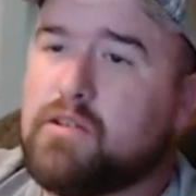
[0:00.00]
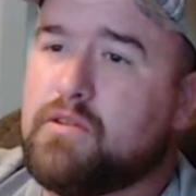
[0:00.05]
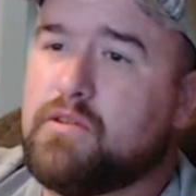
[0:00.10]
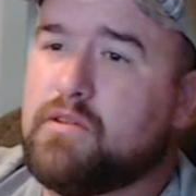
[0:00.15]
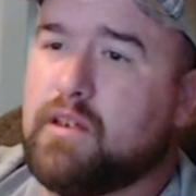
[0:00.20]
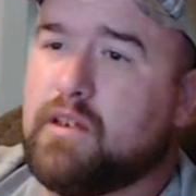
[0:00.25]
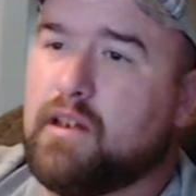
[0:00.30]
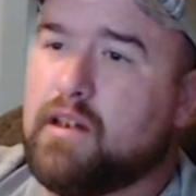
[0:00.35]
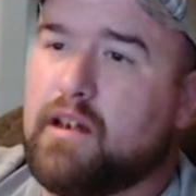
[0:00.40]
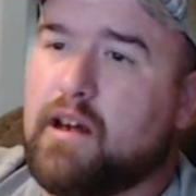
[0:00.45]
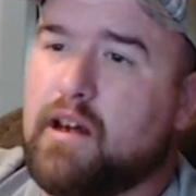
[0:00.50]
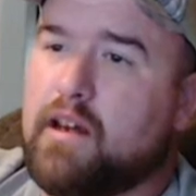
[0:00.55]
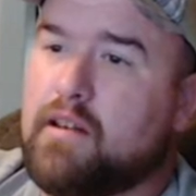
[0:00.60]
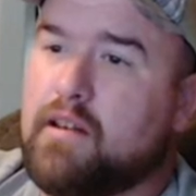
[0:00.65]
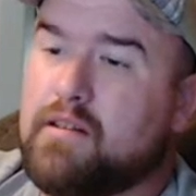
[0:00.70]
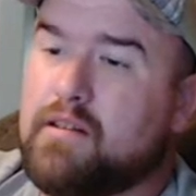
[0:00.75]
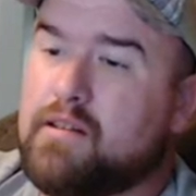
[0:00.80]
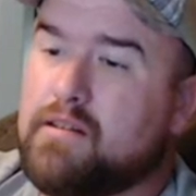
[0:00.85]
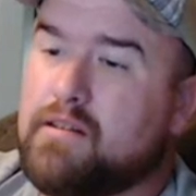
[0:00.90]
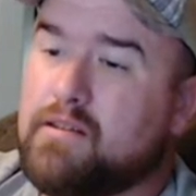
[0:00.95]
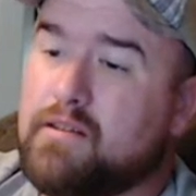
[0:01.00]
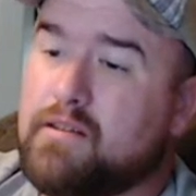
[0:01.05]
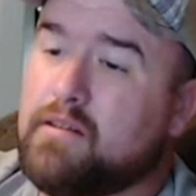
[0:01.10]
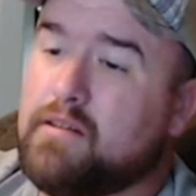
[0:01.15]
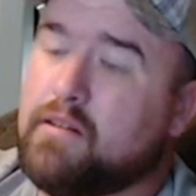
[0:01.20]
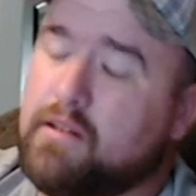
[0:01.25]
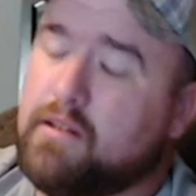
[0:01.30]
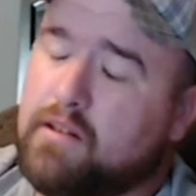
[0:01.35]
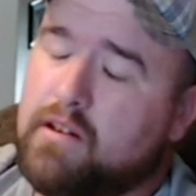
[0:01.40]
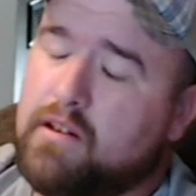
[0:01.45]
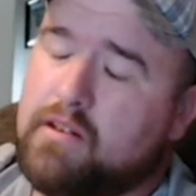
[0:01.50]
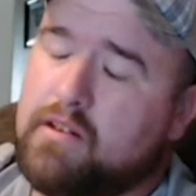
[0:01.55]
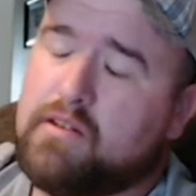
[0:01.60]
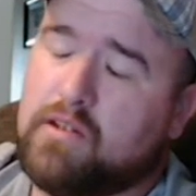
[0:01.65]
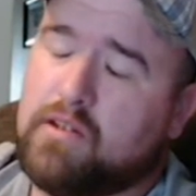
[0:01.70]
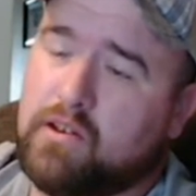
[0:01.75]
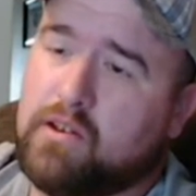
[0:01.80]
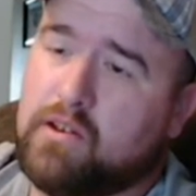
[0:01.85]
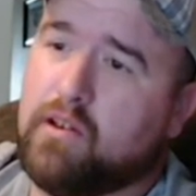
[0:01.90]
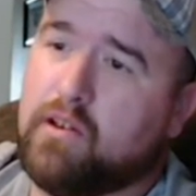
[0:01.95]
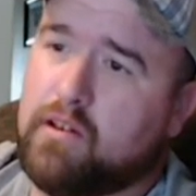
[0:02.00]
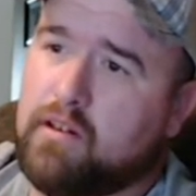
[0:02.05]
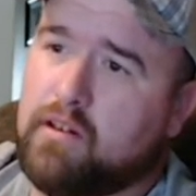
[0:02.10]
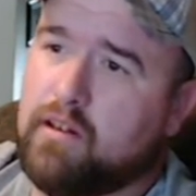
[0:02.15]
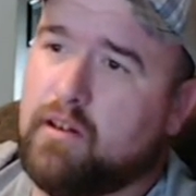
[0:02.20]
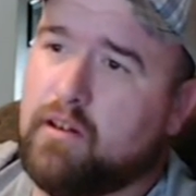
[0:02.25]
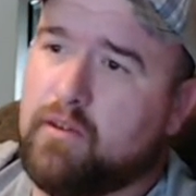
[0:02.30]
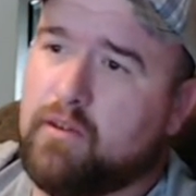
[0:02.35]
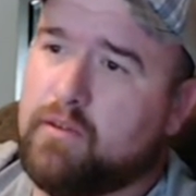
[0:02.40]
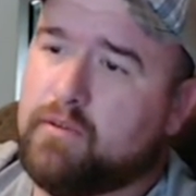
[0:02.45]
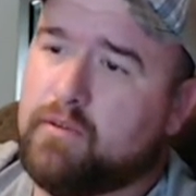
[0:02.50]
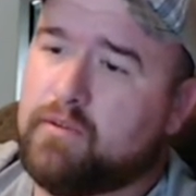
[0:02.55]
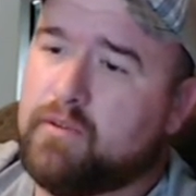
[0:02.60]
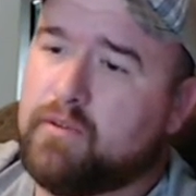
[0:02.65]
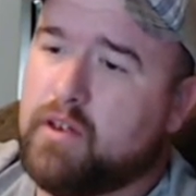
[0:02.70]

you get out of this, it's a good deal.